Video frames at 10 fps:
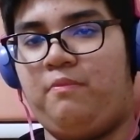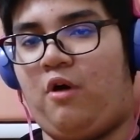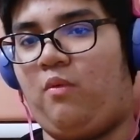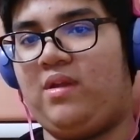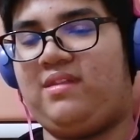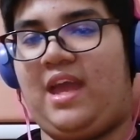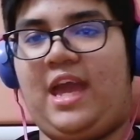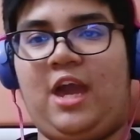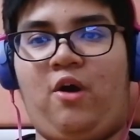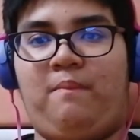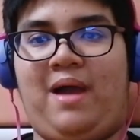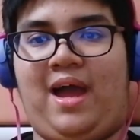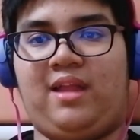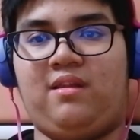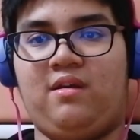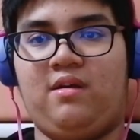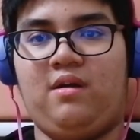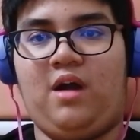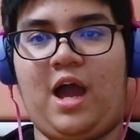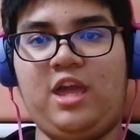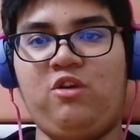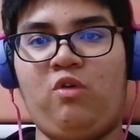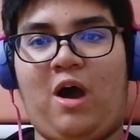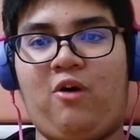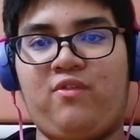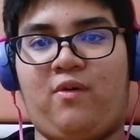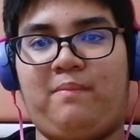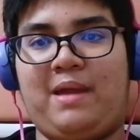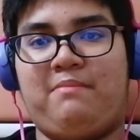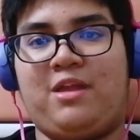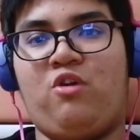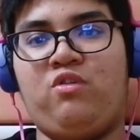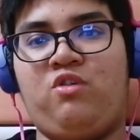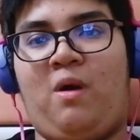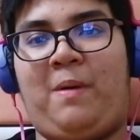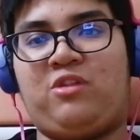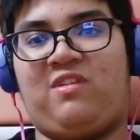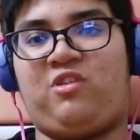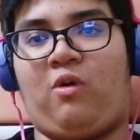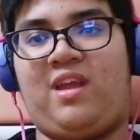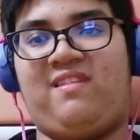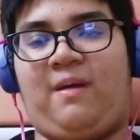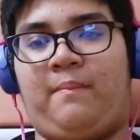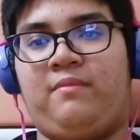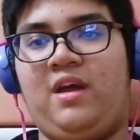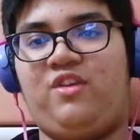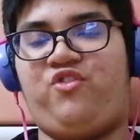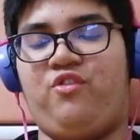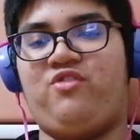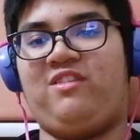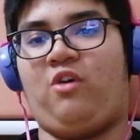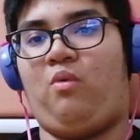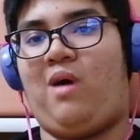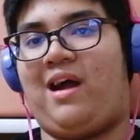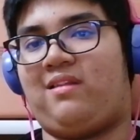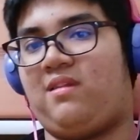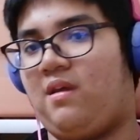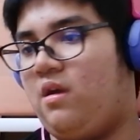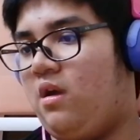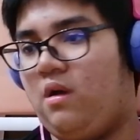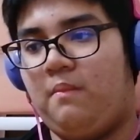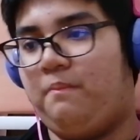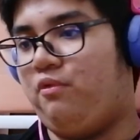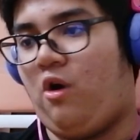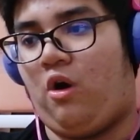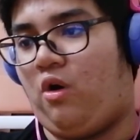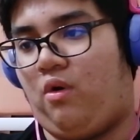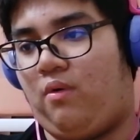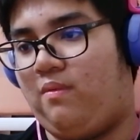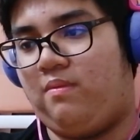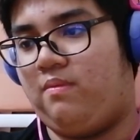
Bro, what the hell, man? Are you out of your mind, man? You you about to stalking some children or what? bro.